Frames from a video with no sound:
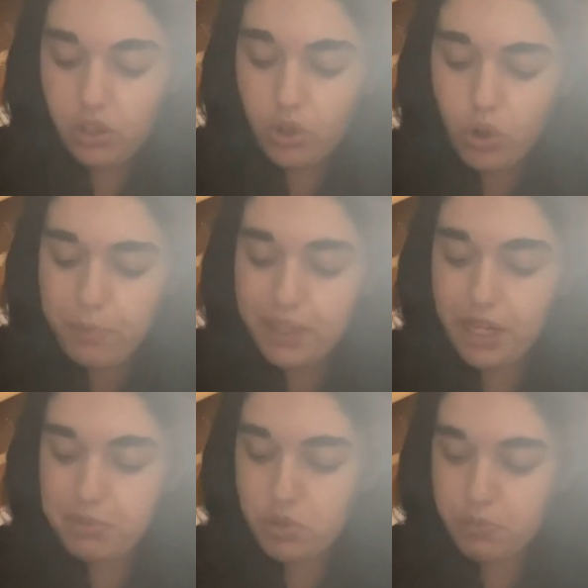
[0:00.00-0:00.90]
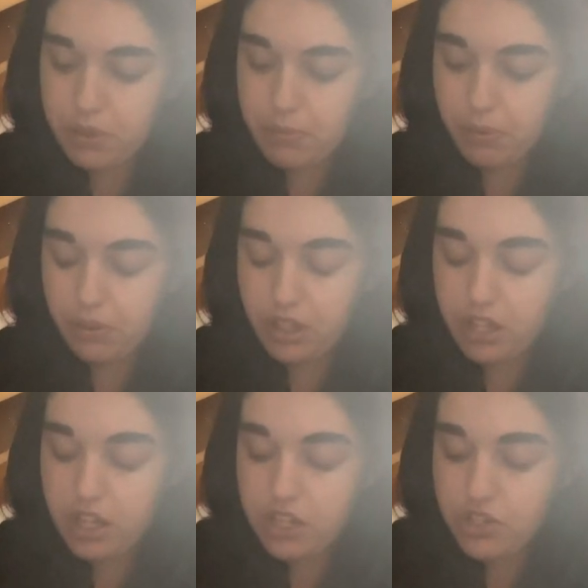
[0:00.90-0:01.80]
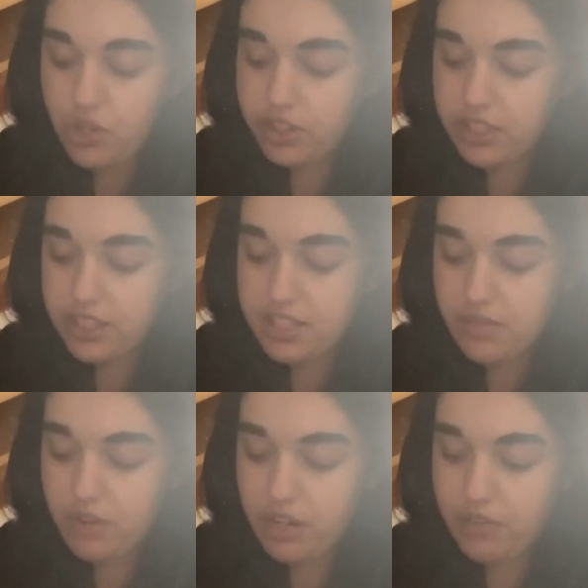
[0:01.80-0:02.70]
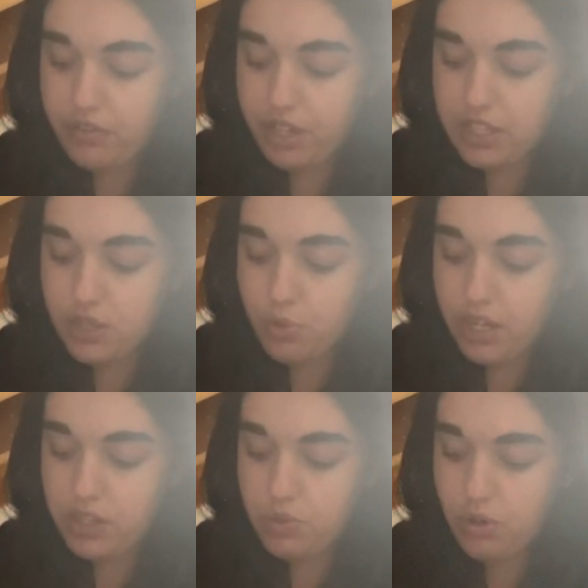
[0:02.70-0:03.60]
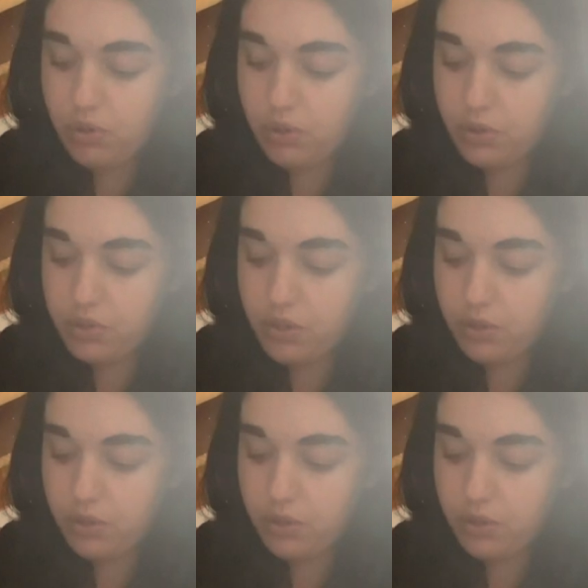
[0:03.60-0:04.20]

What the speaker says: Open up to people. Talking is a very effective way to unload